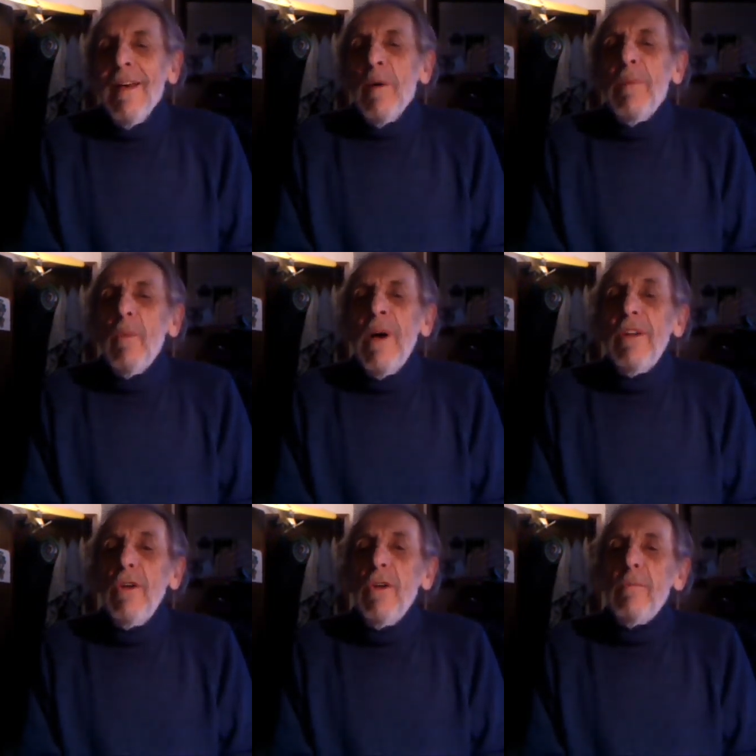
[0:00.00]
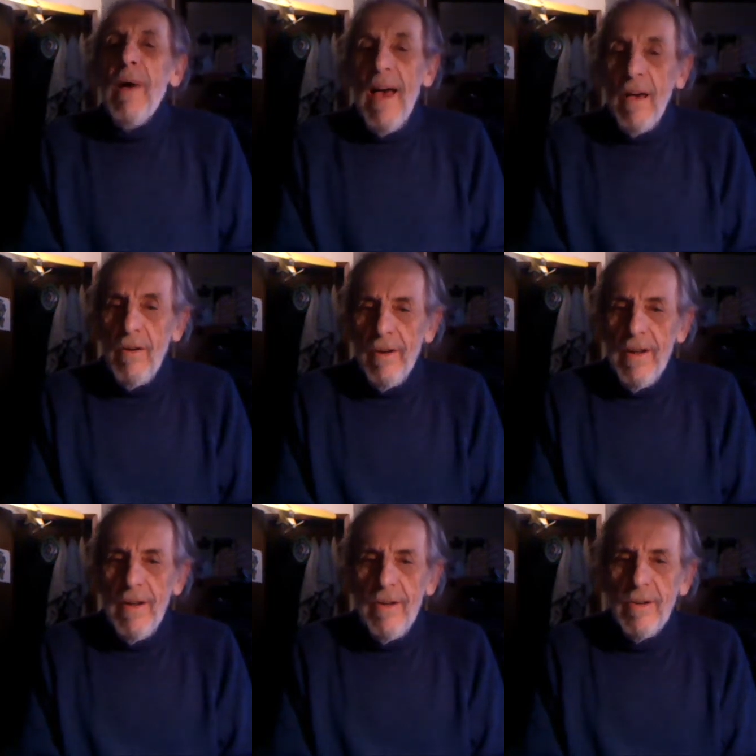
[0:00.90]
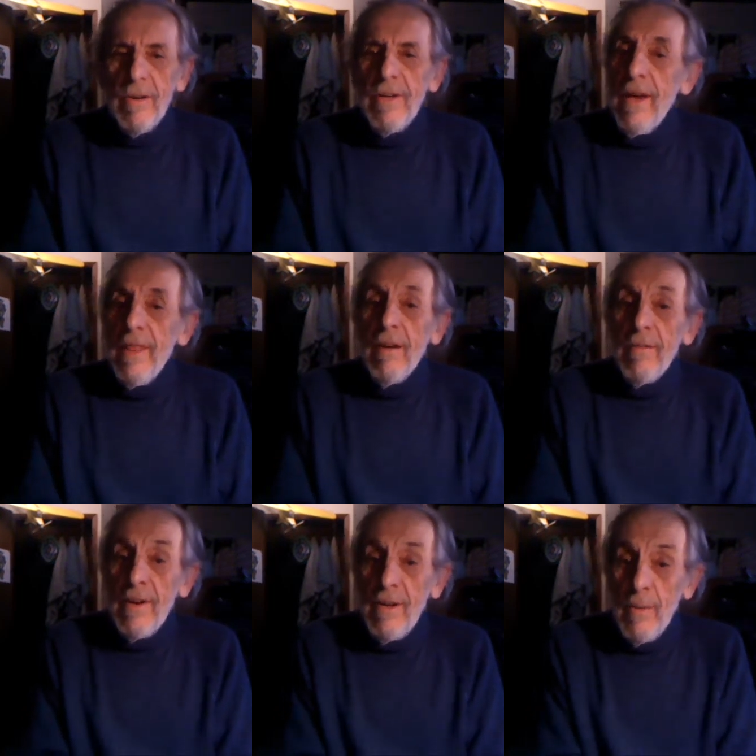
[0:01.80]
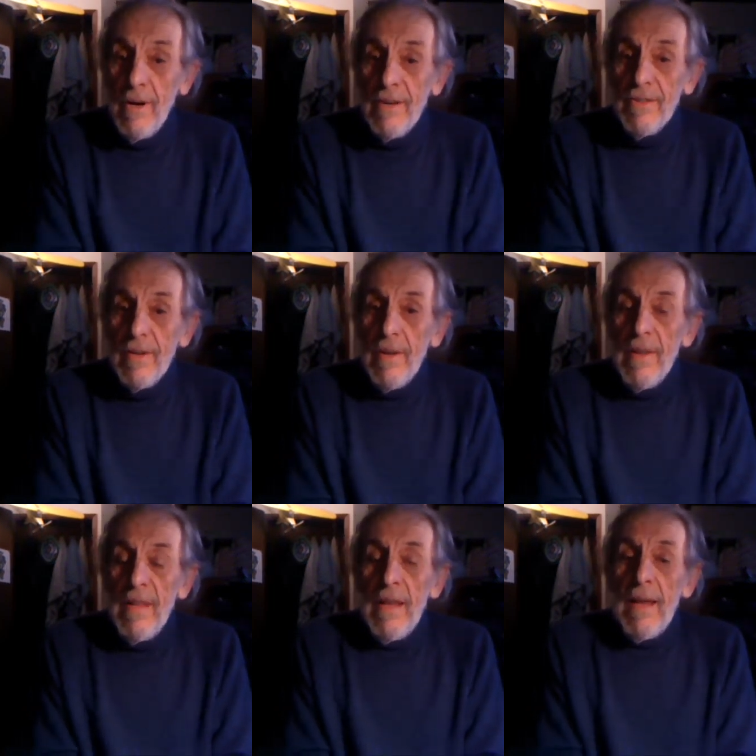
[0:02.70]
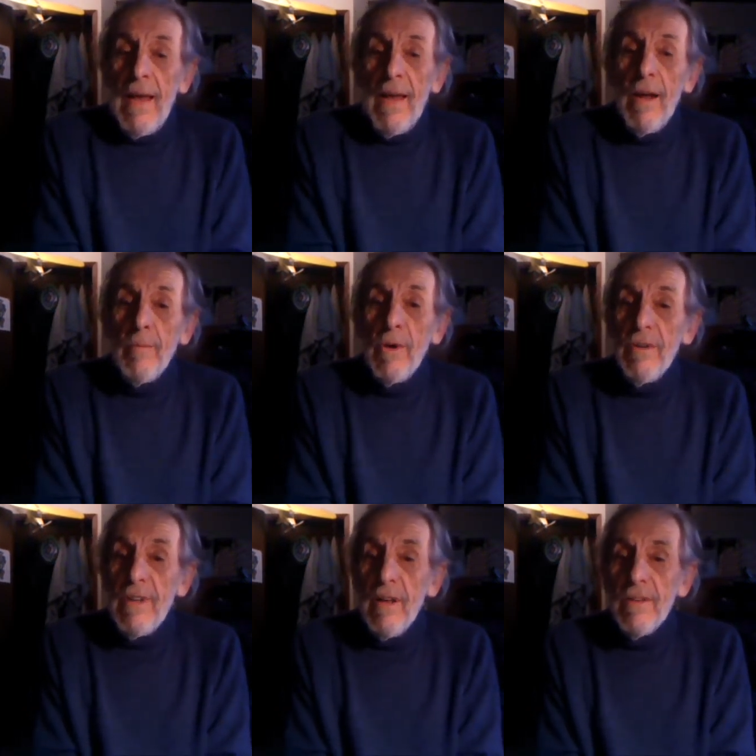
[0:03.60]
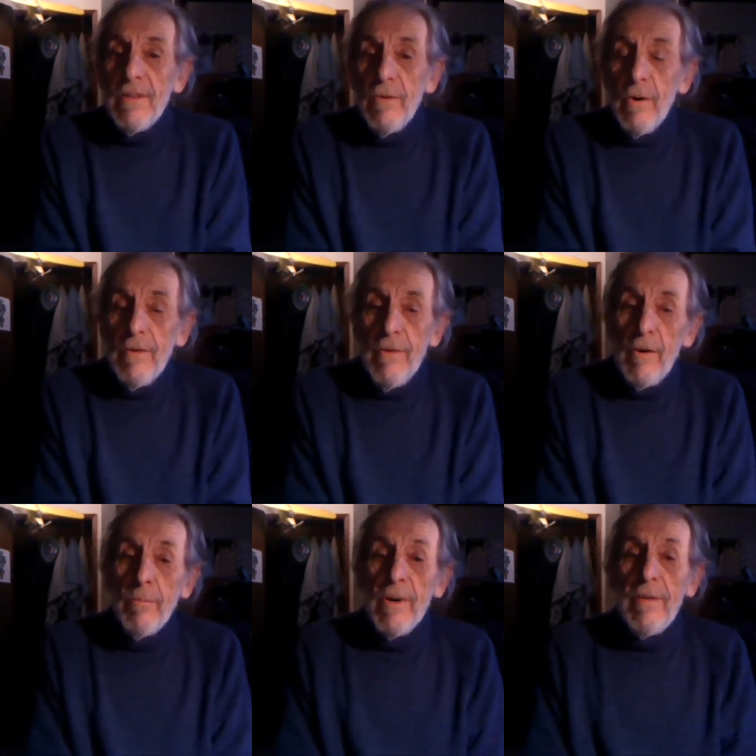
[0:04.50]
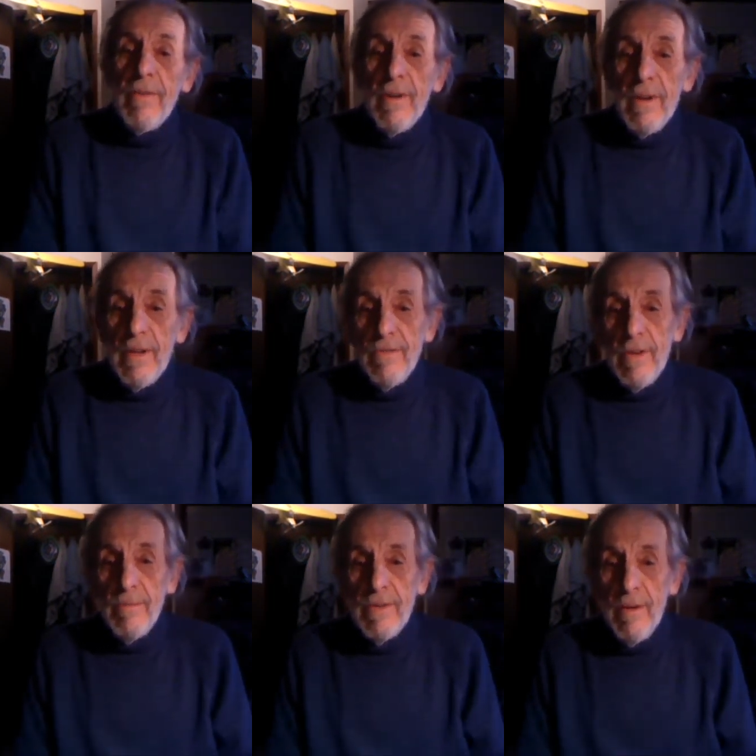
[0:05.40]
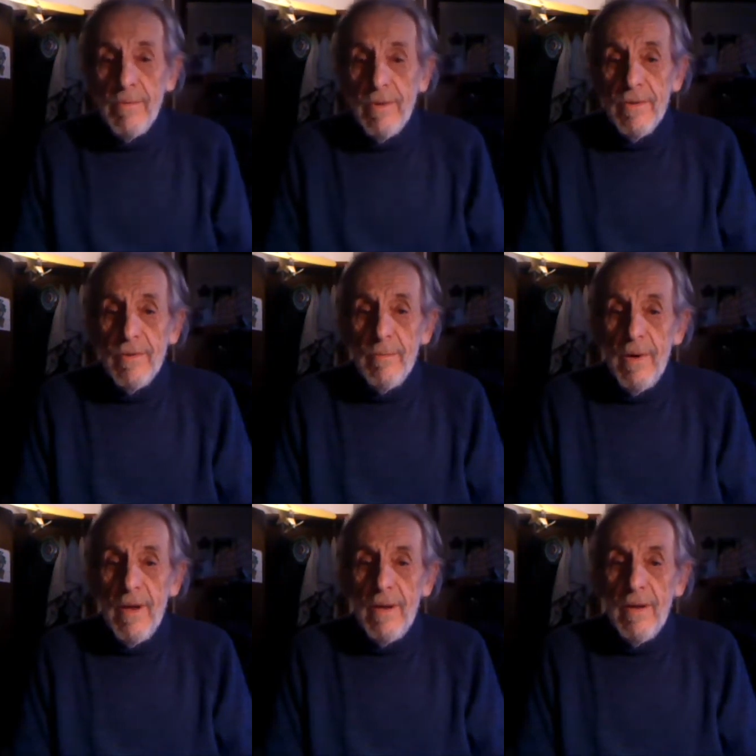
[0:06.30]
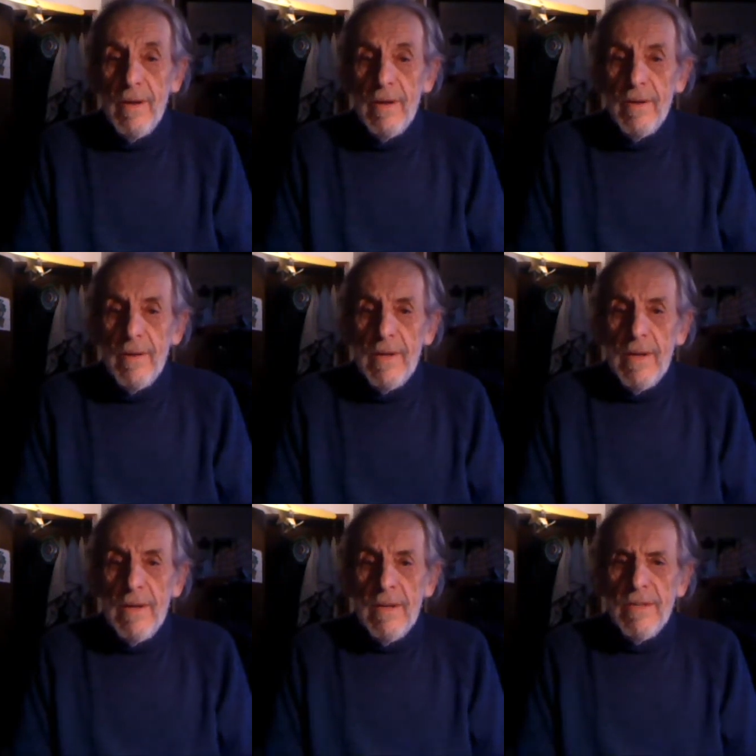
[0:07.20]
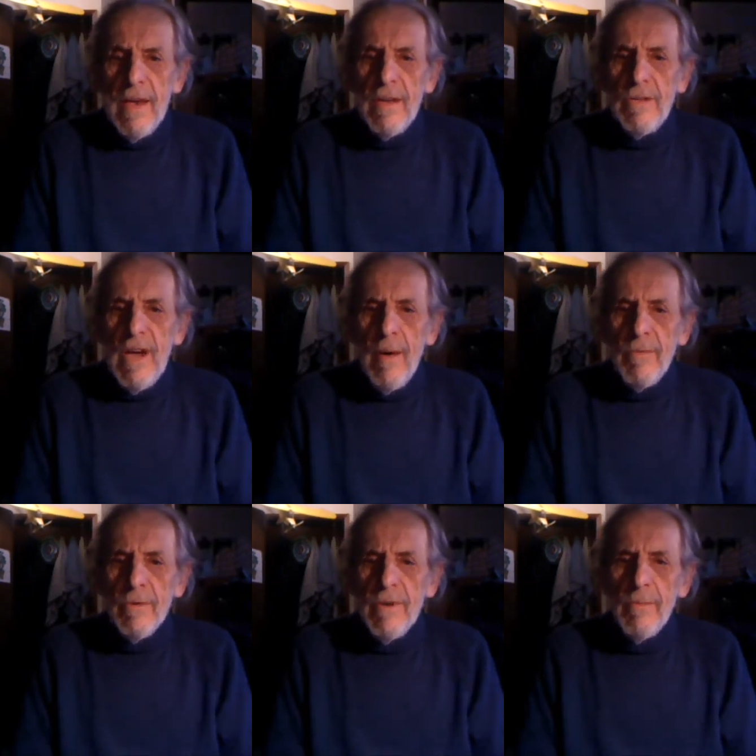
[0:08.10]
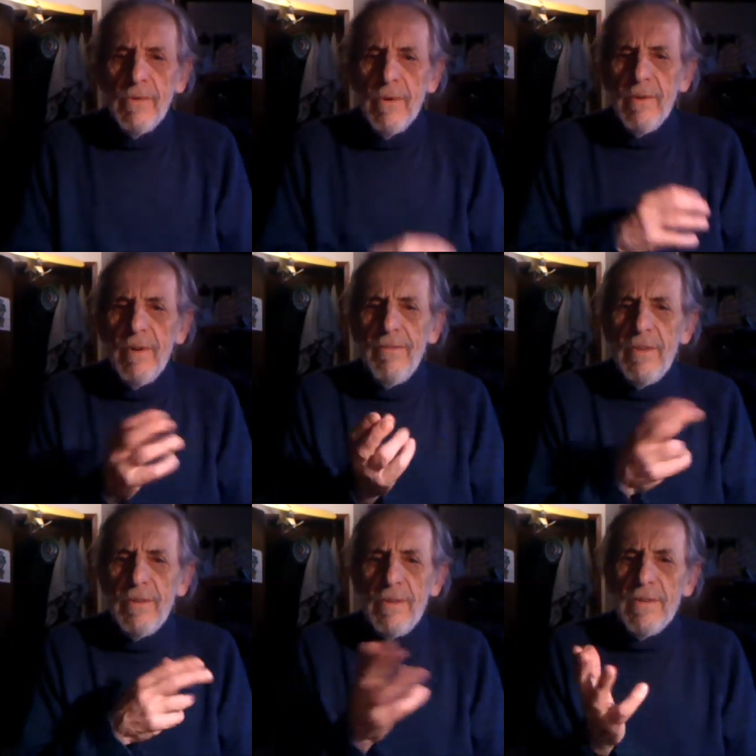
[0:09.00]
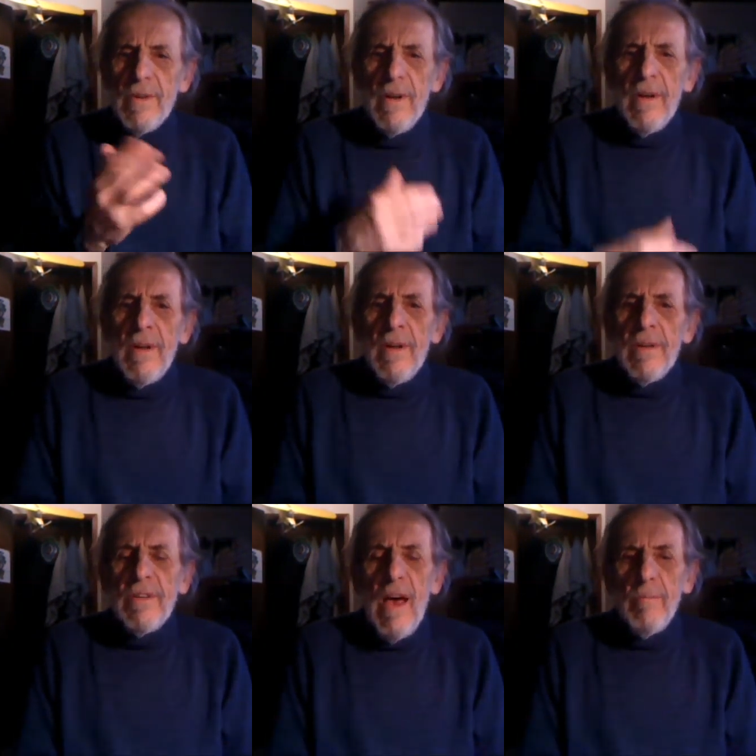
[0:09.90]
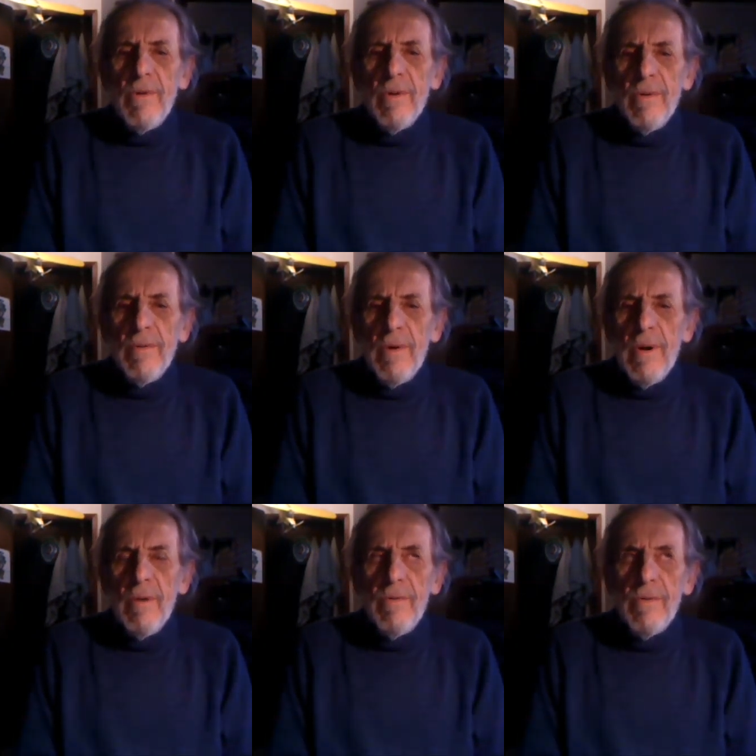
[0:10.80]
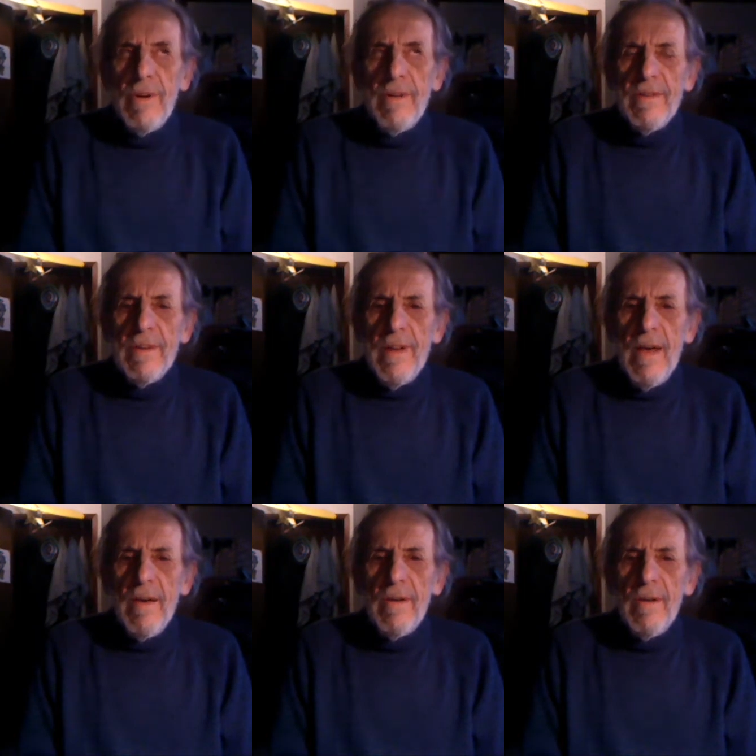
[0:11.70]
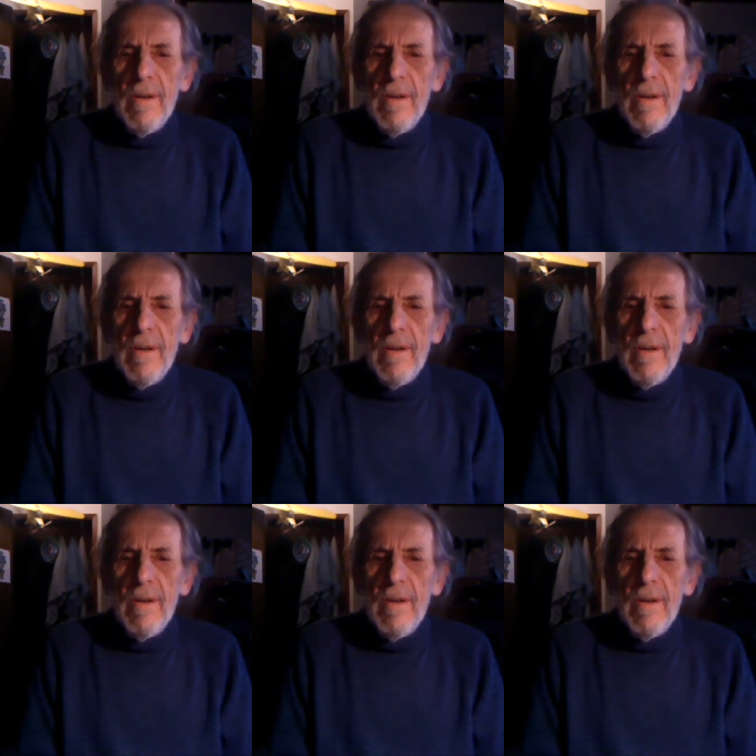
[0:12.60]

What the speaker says: But when you look back on it, you go, yeah, that really was. And I'm going to tell this story very briefly to give some substance to my second chapter. So if this is chapter 3, is it now?